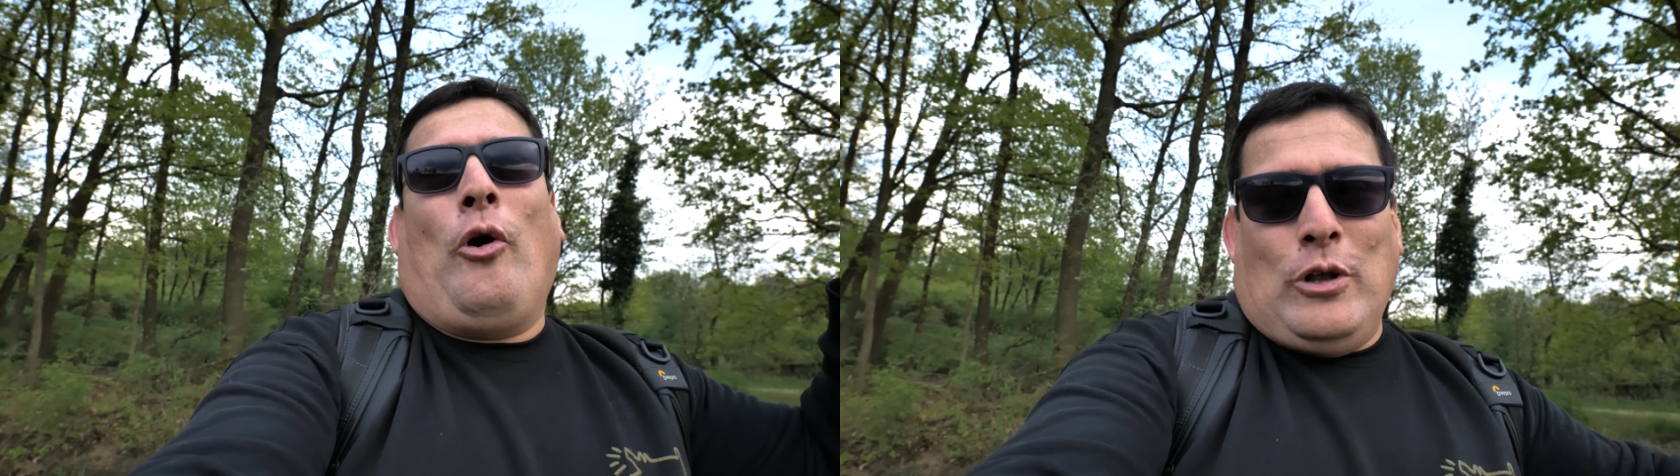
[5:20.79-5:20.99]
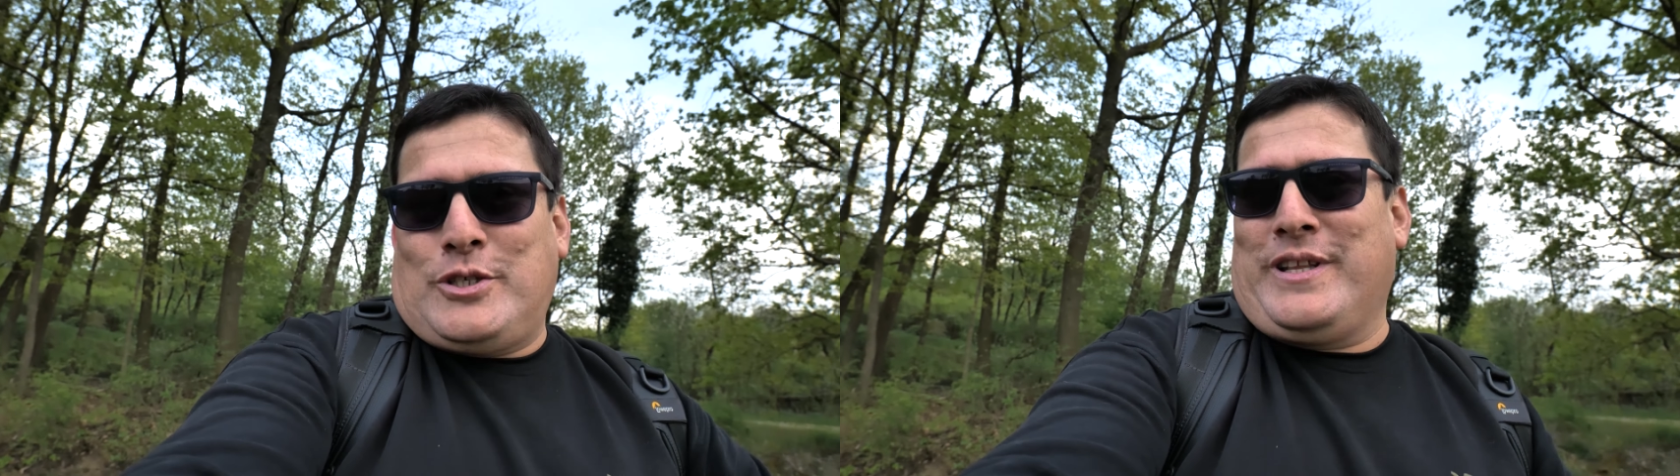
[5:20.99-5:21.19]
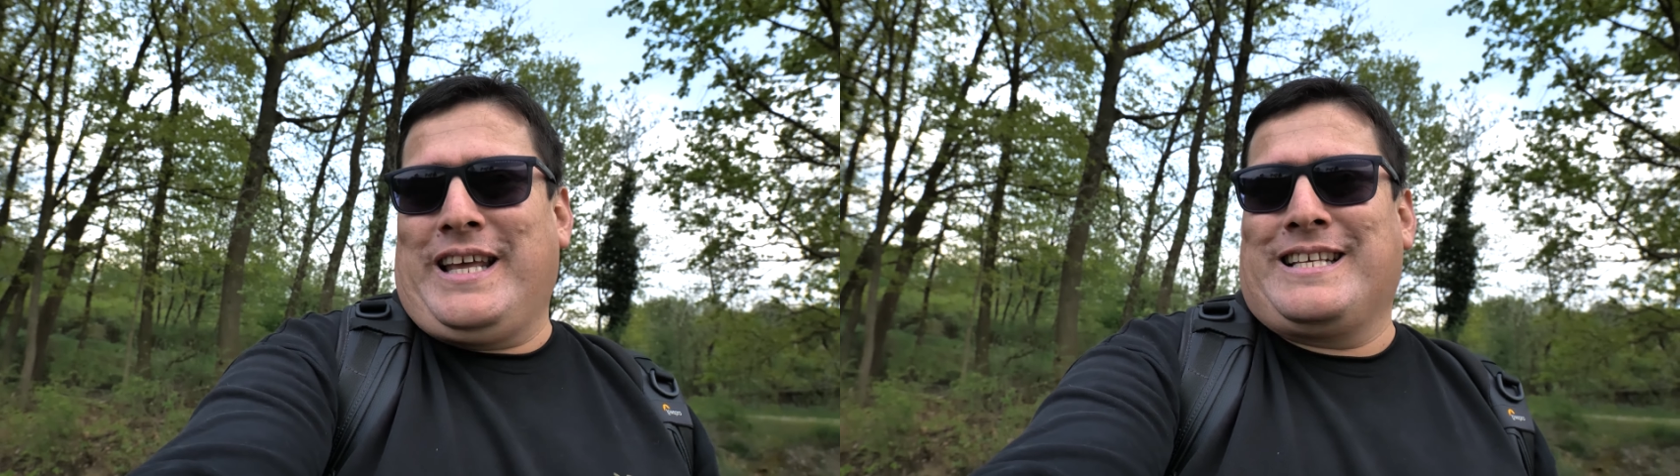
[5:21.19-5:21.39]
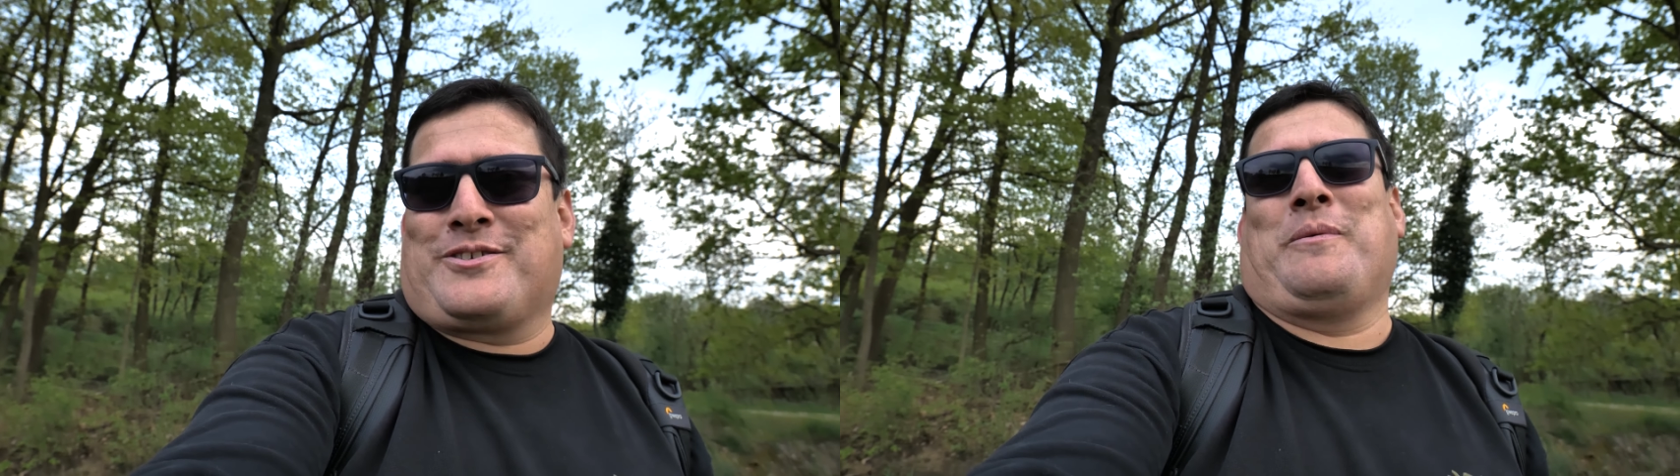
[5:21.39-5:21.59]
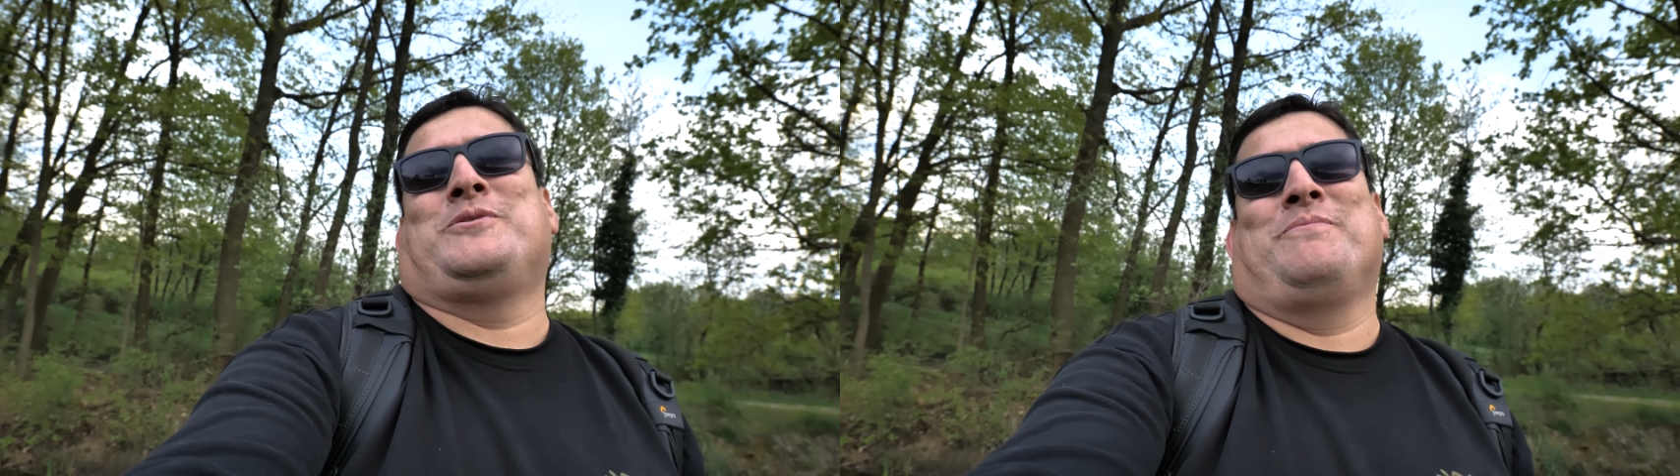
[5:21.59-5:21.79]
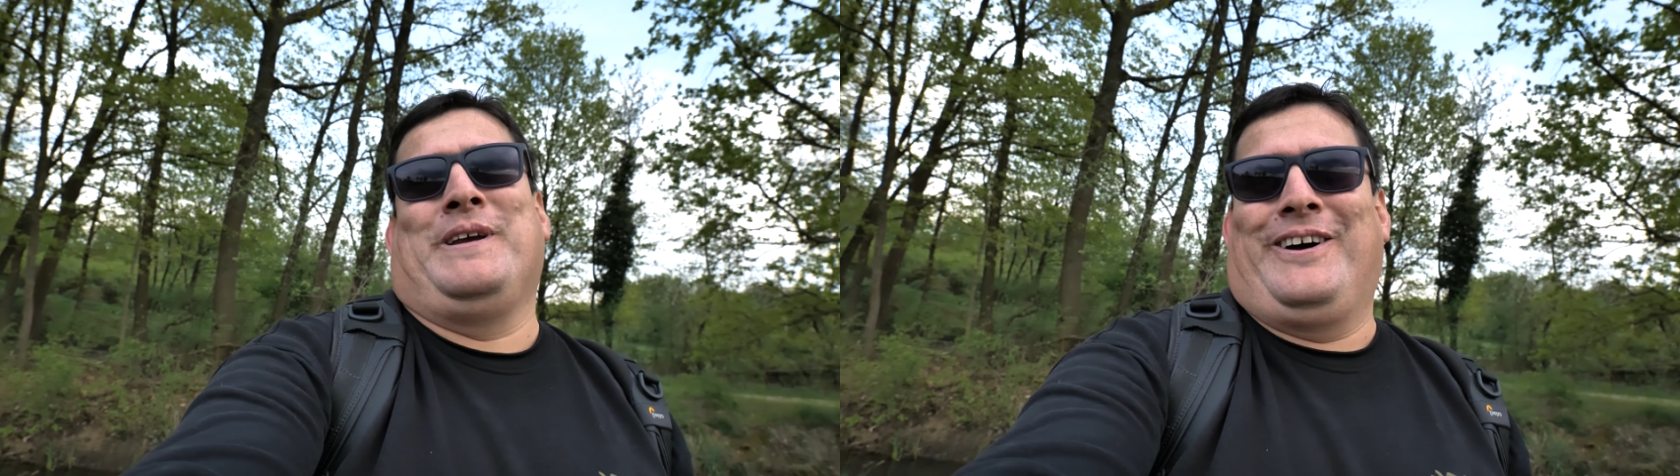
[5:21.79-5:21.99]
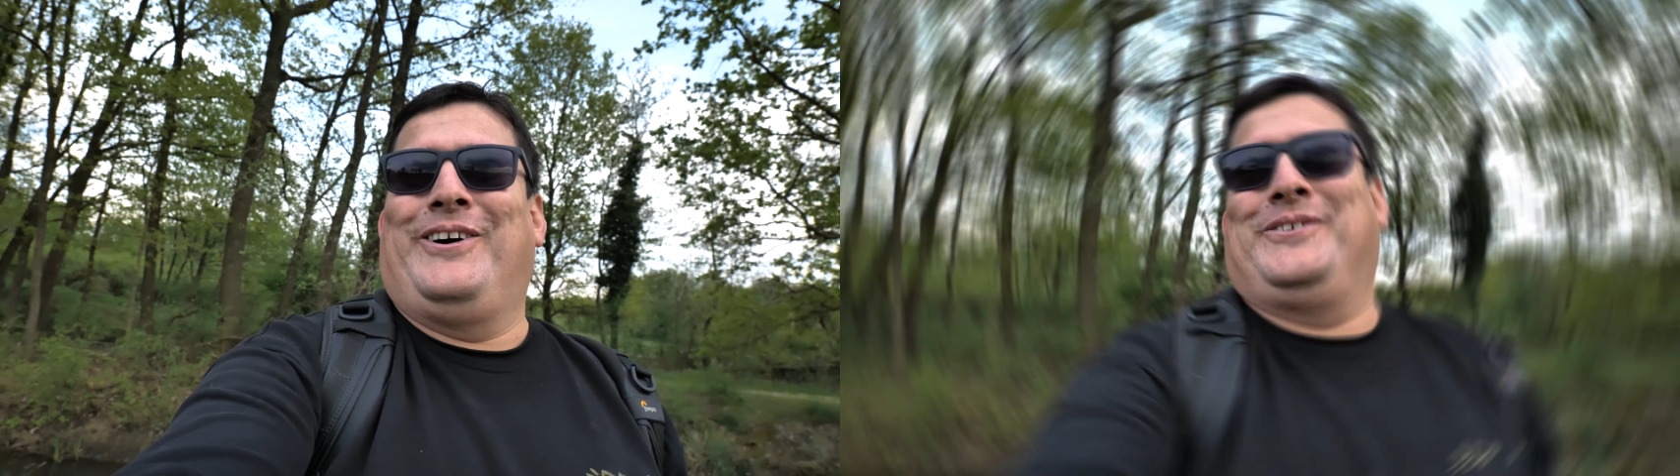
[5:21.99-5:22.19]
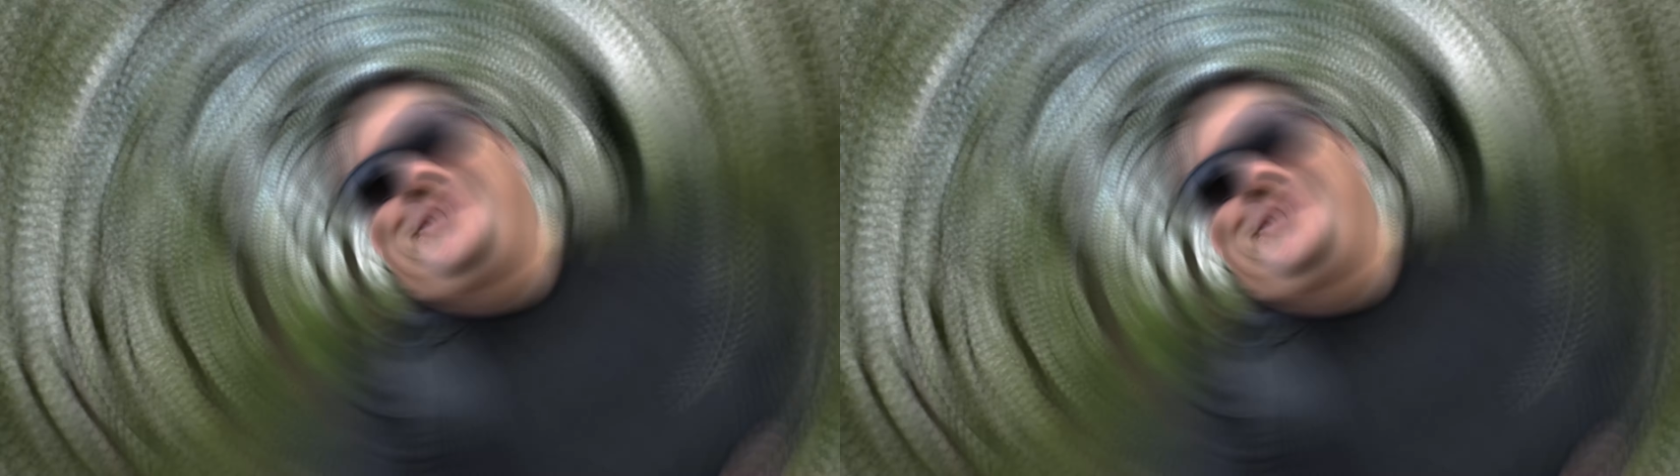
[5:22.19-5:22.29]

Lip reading: also in the description below.